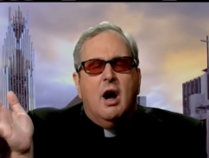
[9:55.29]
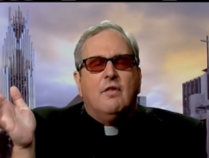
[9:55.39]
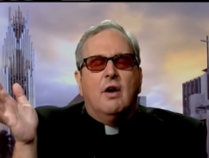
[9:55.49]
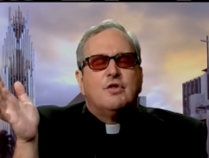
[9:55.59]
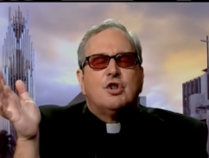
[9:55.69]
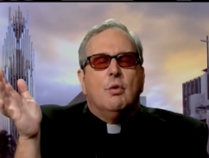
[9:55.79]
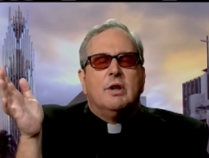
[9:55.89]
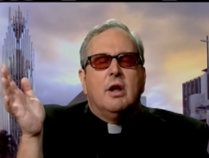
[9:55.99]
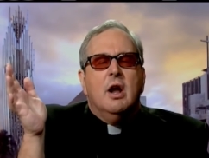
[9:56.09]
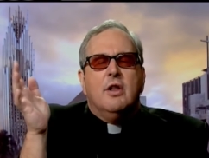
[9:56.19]
of, of
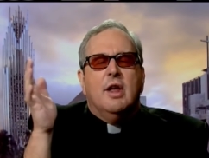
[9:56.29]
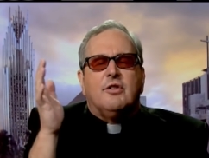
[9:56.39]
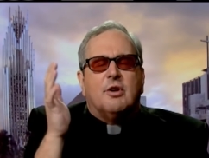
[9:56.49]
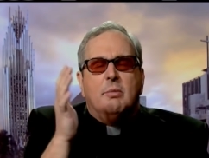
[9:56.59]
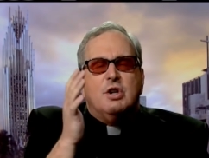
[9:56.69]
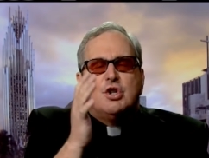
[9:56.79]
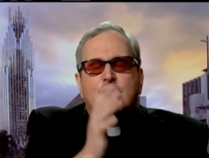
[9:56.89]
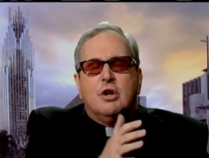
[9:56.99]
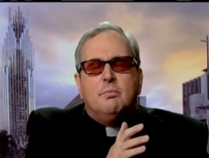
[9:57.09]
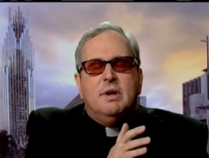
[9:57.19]
showing that, that somebody
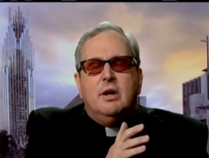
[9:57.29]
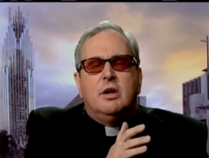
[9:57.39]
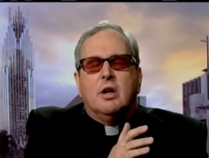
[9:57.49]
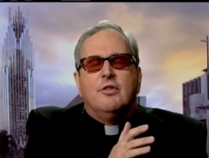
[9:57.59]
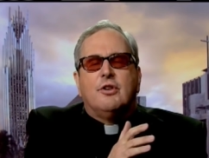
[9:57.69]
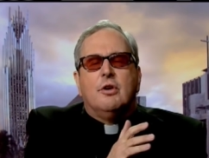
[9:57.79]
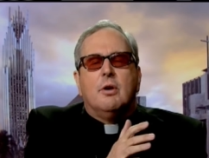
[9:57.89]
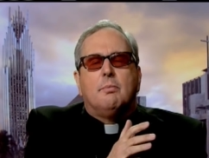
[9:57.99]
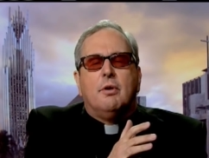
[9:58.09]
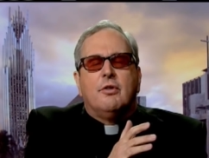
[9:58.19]
should be
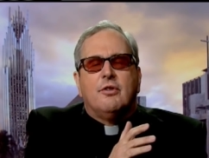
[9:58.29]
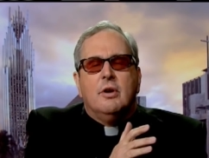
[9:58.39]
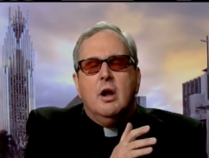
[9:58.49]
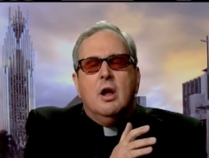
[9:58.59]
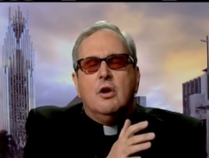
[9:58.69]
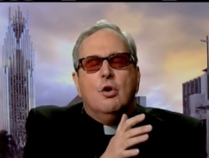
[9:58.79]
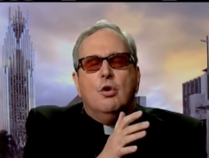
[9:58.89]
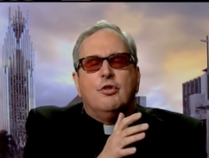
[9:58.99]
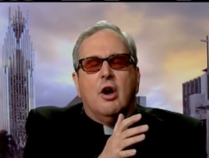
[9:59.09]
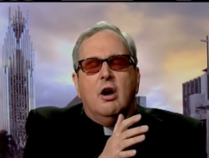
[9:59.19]
considered a person
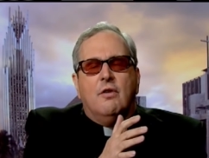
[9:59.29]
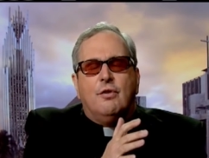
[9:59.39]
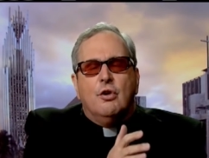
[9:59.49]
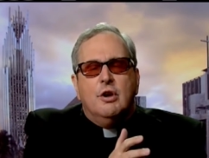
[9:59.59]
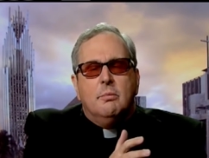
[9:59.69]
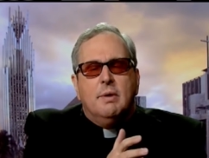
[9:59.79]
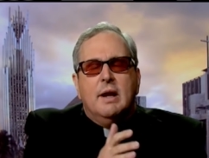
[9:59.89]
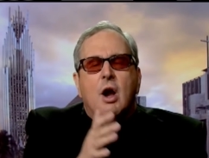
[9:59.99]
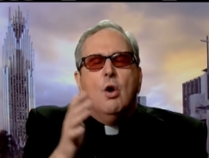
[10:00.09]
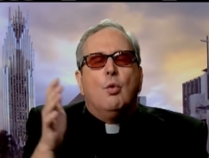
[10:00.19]
who's a, a full human
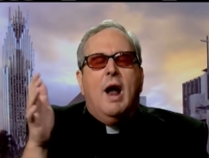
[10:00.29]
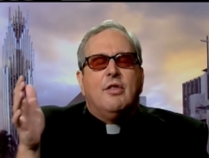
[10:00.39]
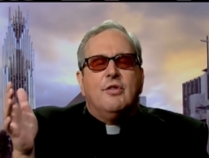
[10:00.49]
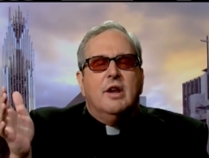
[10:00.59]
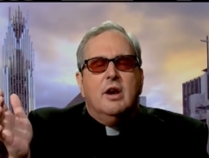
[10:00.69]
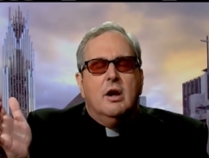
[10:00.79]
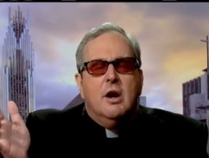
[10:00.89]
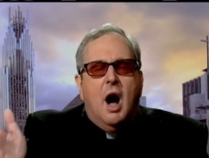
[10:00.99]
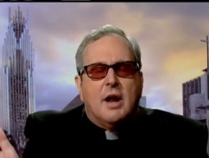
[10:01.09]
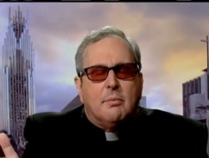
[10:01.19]
being rather than
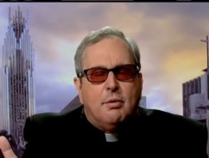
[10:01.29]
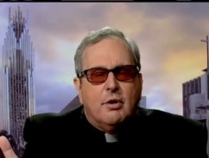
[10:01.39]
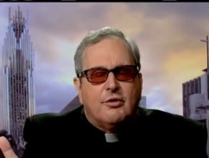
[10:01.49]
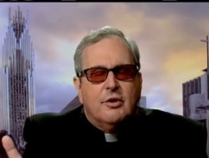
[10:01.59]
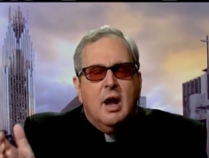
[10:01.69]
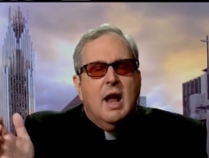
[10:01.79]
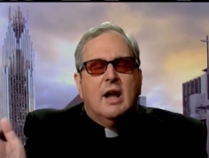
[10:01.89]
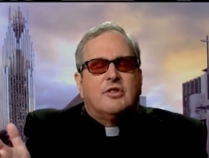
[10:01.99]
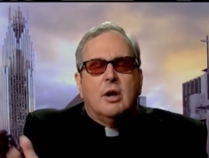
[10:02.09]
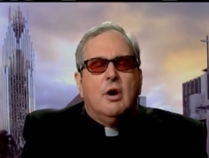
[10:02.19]
not a person, right.
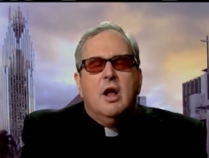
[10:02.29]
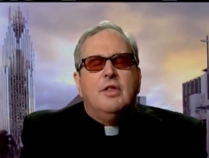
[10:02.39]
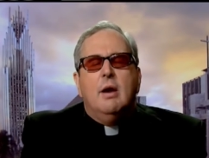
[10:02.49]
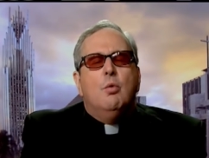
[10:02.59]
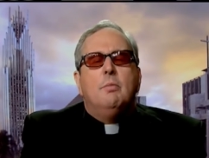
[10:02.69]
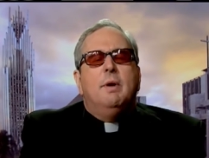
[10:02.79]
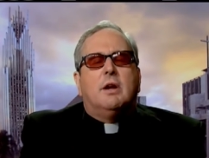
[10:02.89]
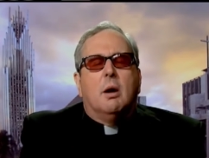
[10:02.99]
et cetera. They would be